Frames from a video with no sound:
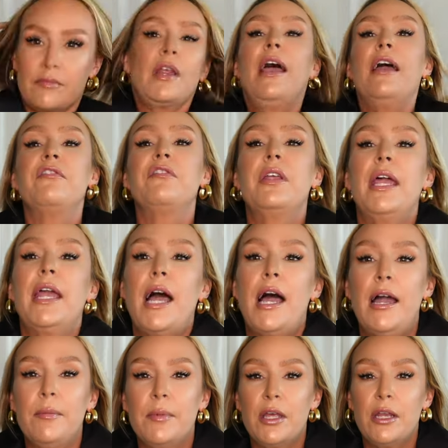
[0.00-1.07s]
I feel like
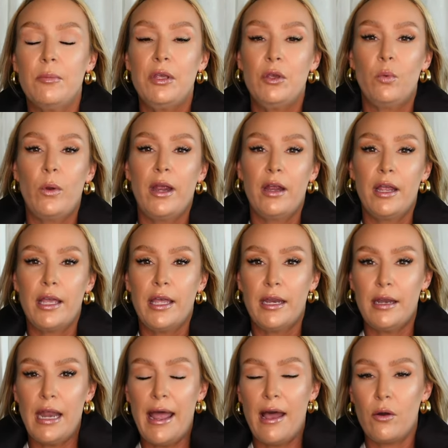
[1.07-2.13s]
I'm gonna be wearing it
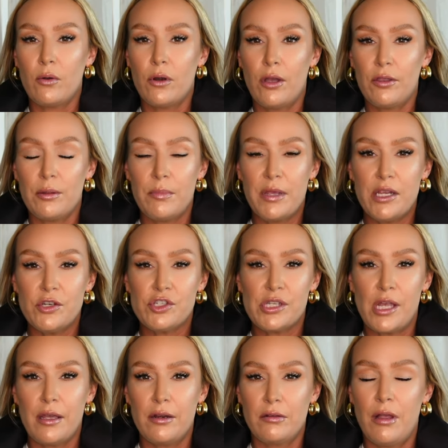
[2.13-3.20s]
out on the beige
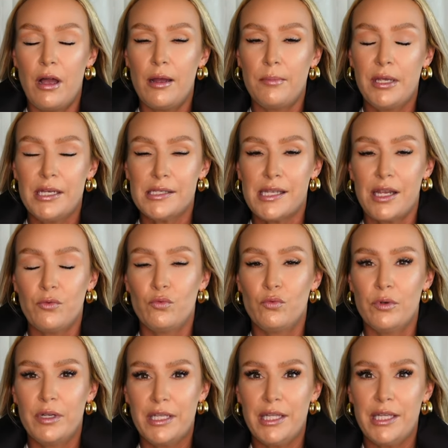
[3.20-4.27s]
side a lot because I
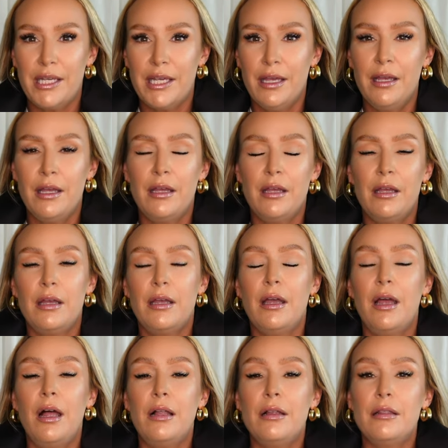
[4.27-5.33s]
really
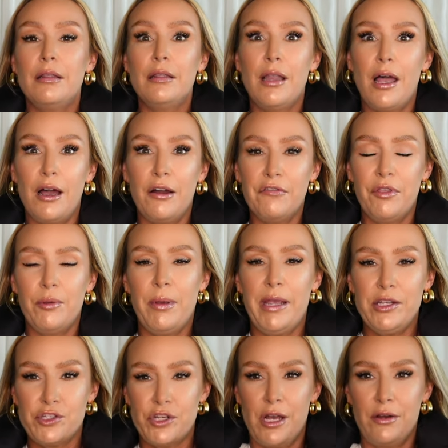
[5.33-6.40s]
love the
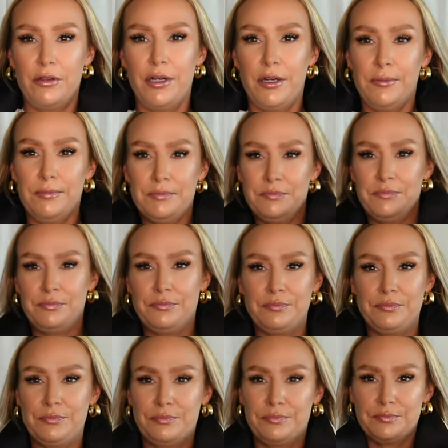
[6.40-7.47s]
beige color.
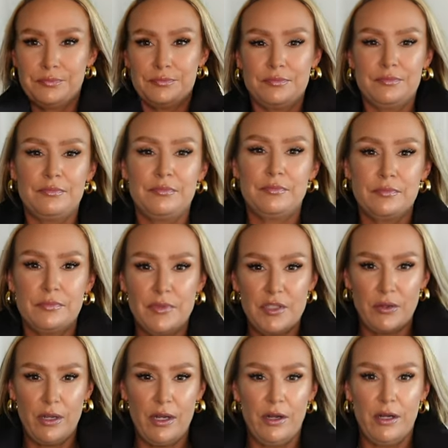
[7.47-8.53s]

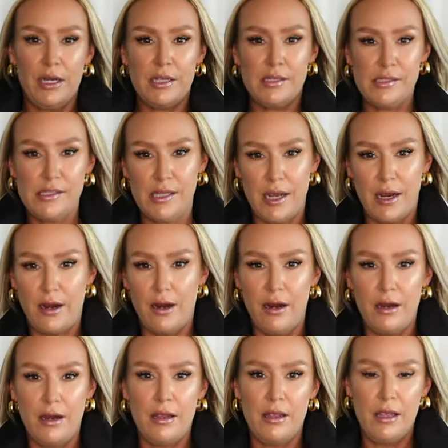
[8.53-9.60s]
So here it is
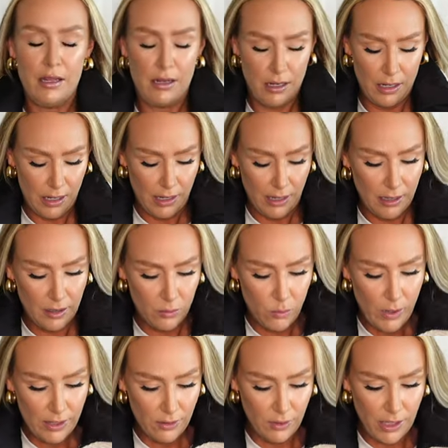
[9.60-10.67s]
there. And
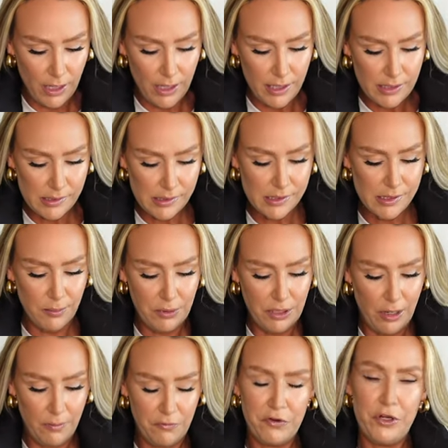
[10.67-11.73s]
why don't I zip it
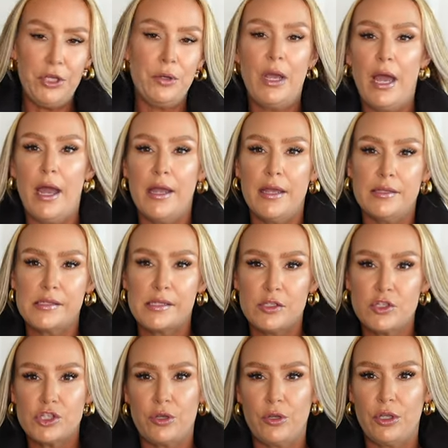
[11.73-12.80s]
up for you guys
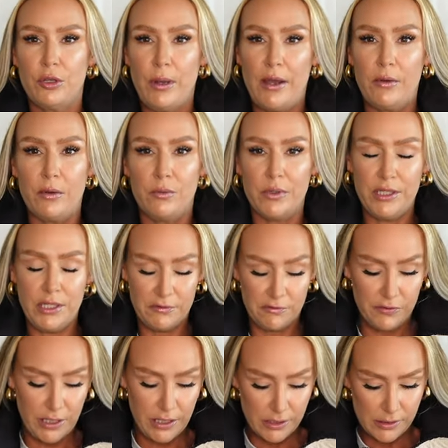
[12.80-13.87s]
and show you how it really
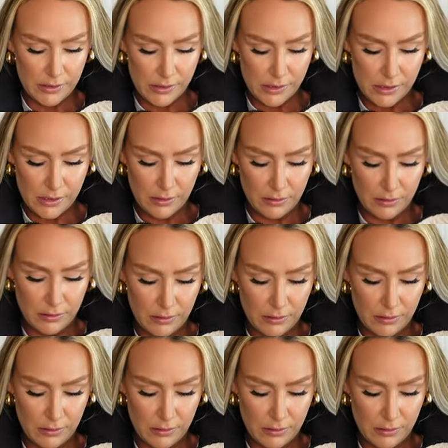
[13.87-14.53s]
fits.